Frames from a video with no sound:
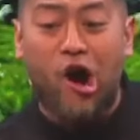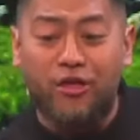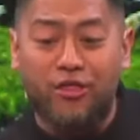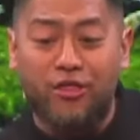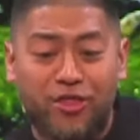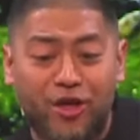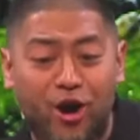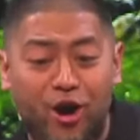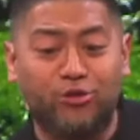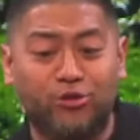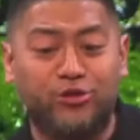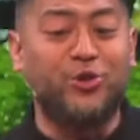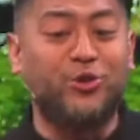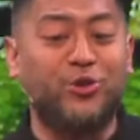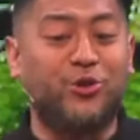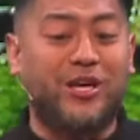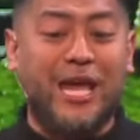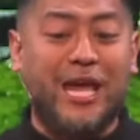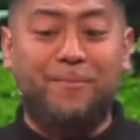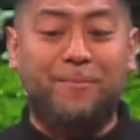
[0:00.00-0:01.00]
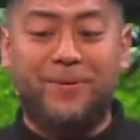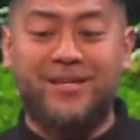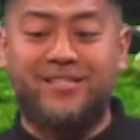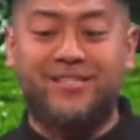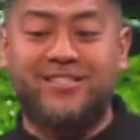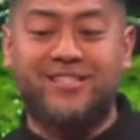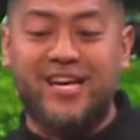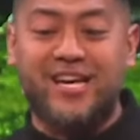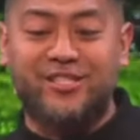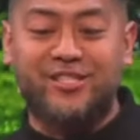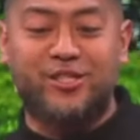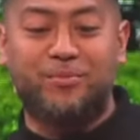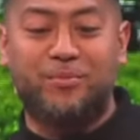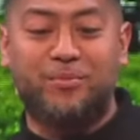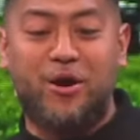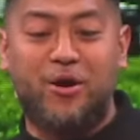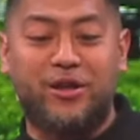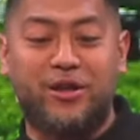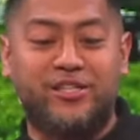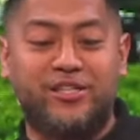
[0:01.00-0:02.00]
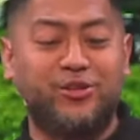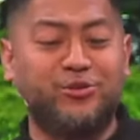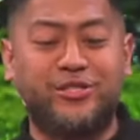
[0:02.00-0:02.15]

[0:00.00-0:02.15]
are those who keep his testimonies,